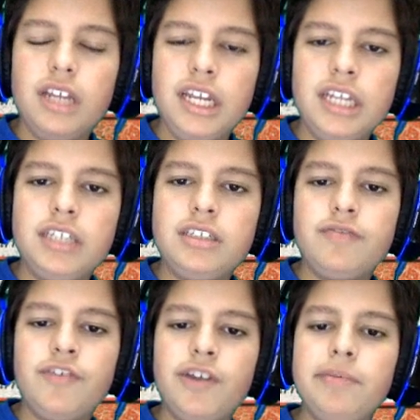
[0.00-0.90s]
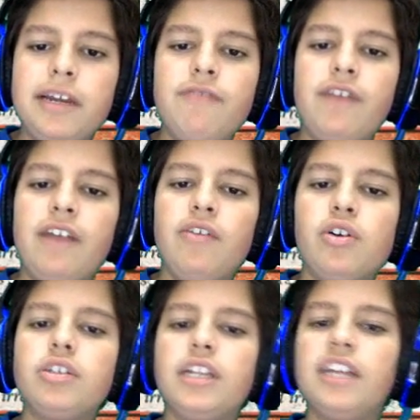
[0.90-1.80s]
It's 3 mana, 5
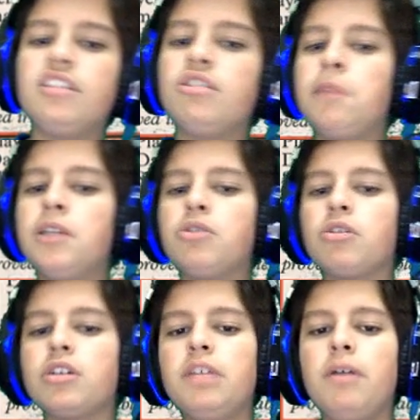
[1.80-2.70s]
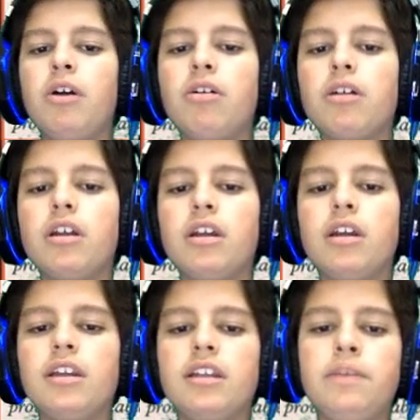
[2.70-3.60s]
loyalty, legendary Planeswalker Tybalt.
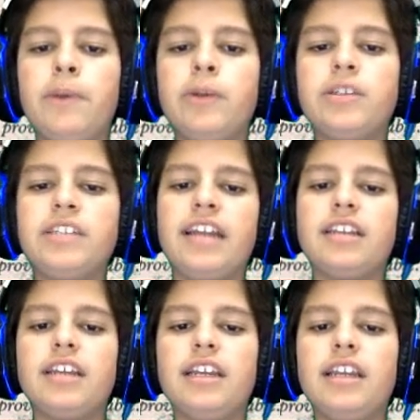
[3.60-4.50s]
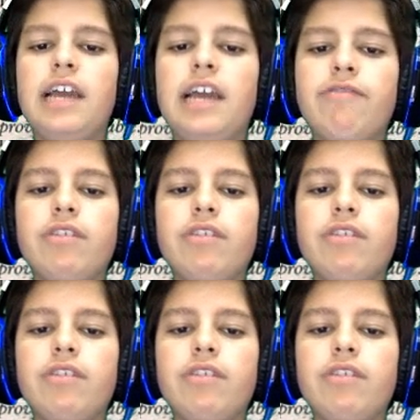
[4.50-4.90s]
The opponents can't gain life.